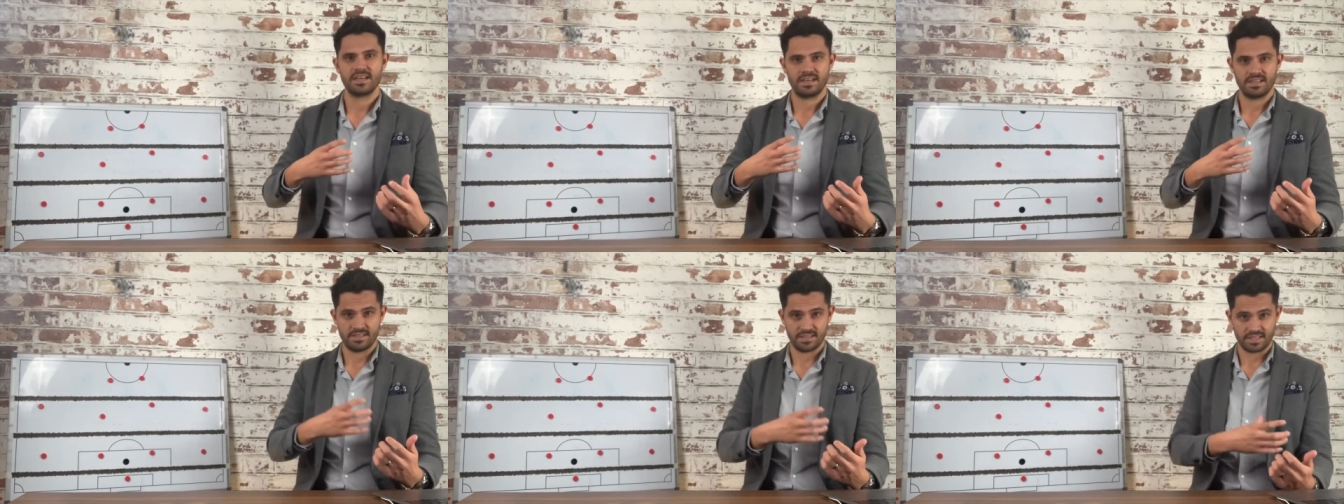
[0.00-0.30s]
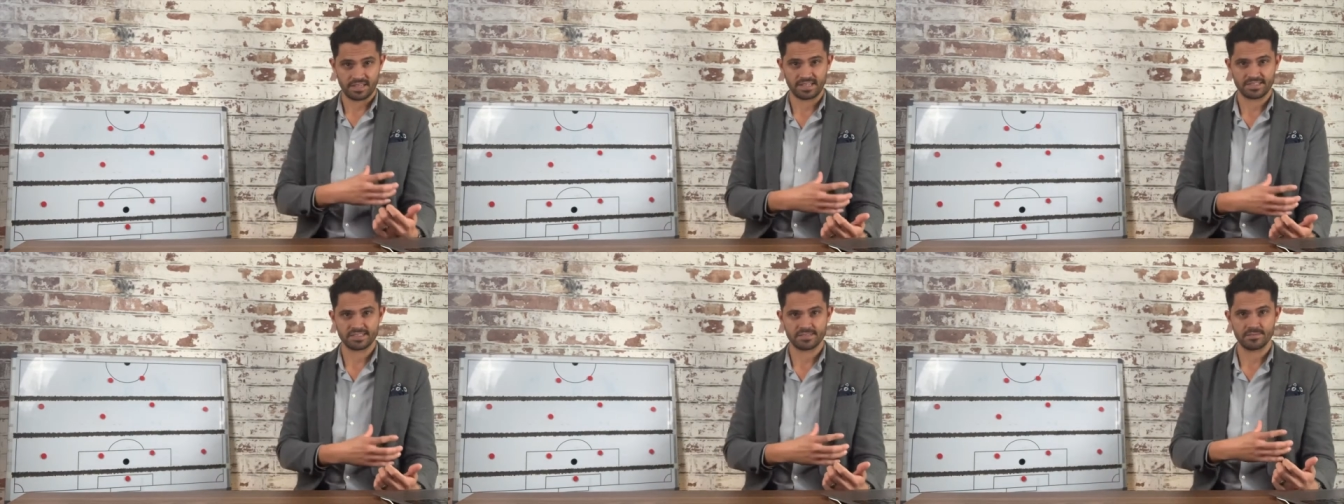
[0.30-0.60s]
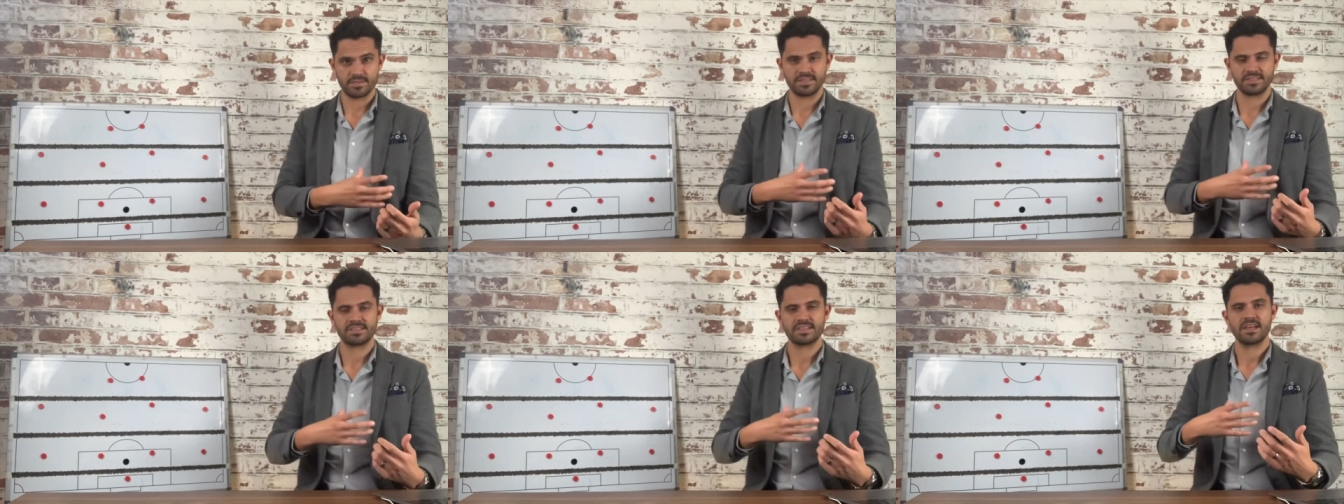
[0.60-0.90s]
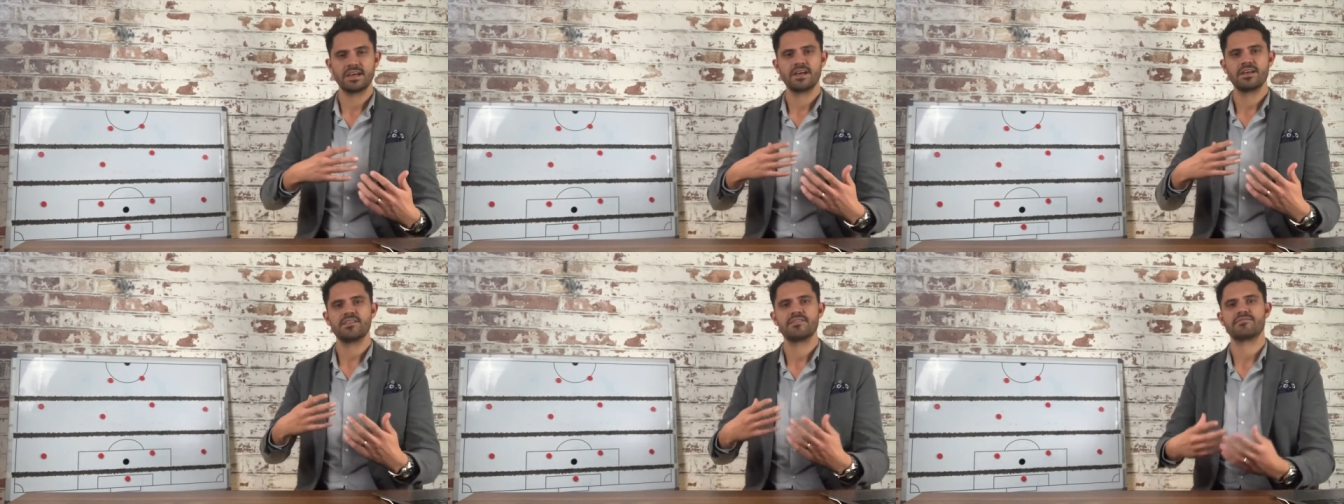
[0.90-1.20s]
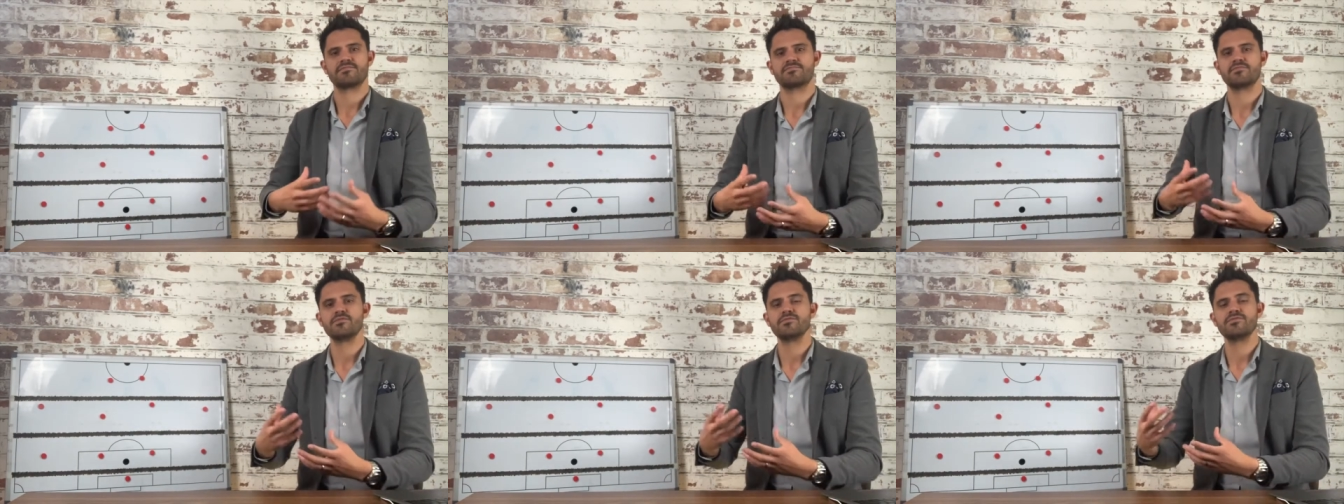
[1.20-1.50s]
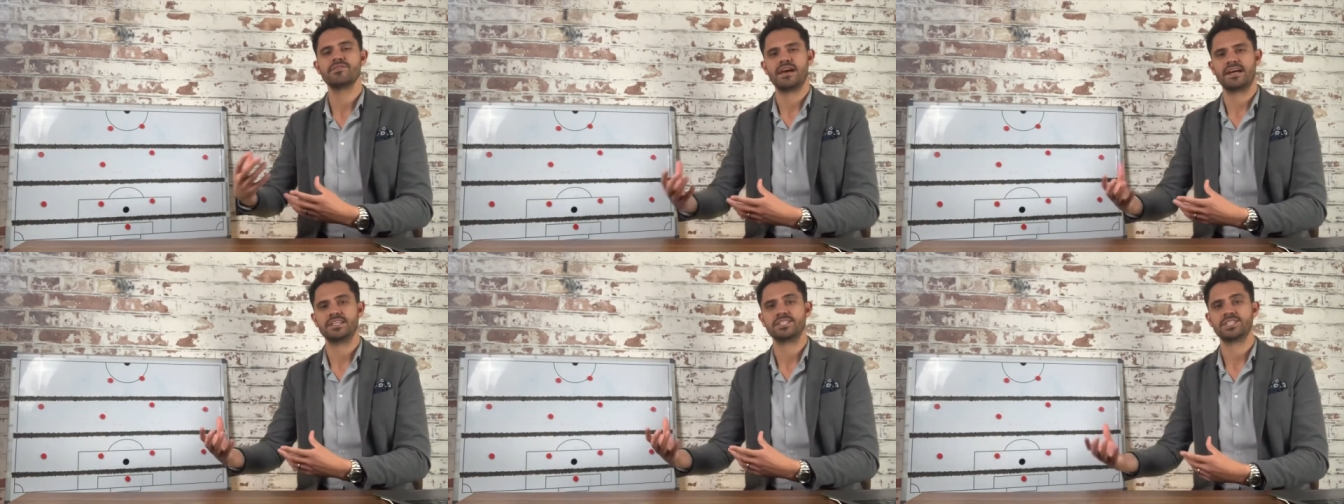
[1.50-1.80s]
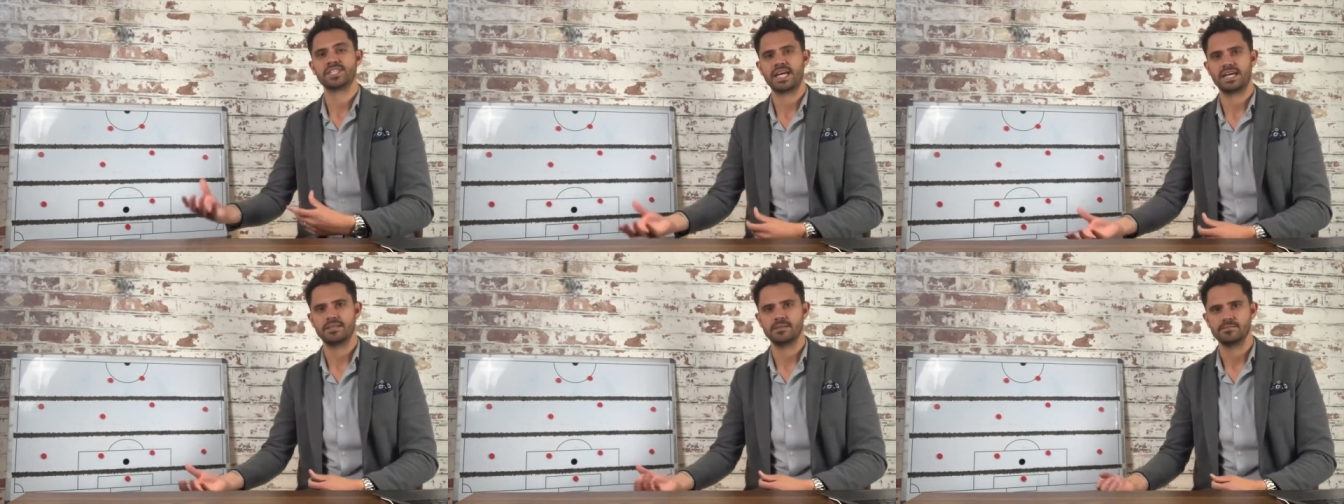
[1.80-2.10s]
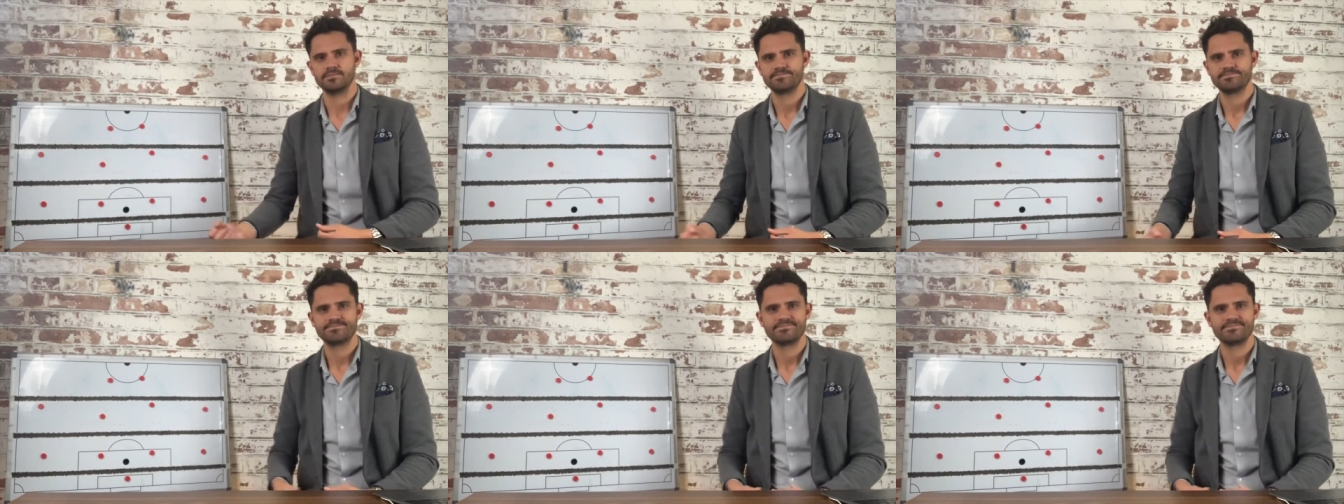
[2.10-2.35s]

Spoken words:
the customers, through that channel.